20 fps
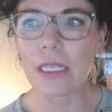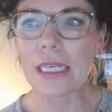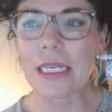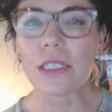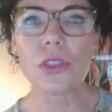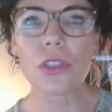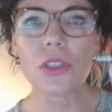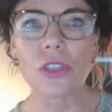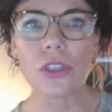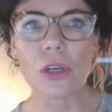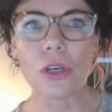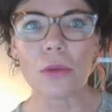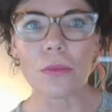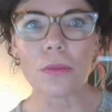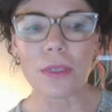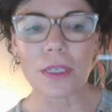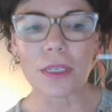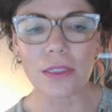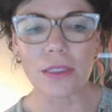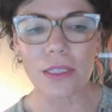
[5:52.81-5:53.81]
estrogen
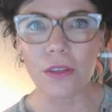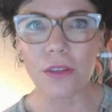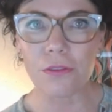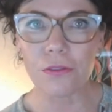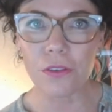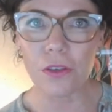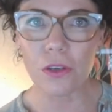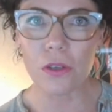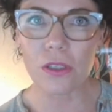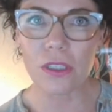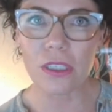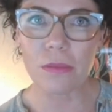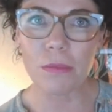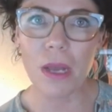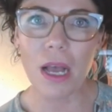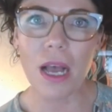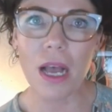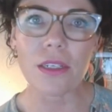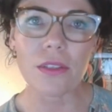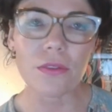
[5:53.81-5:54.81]
dominance in the
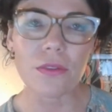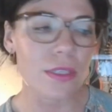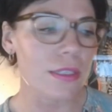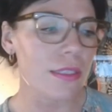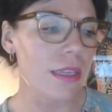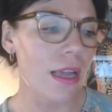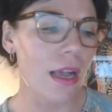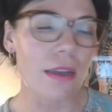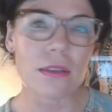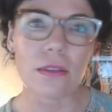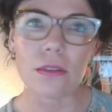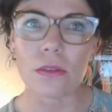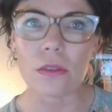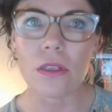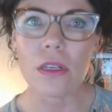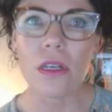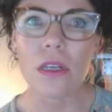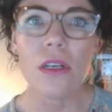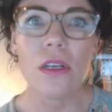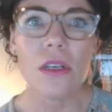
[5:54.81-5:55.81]
first part of the
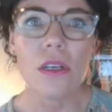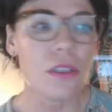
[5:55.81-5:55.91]
cycle.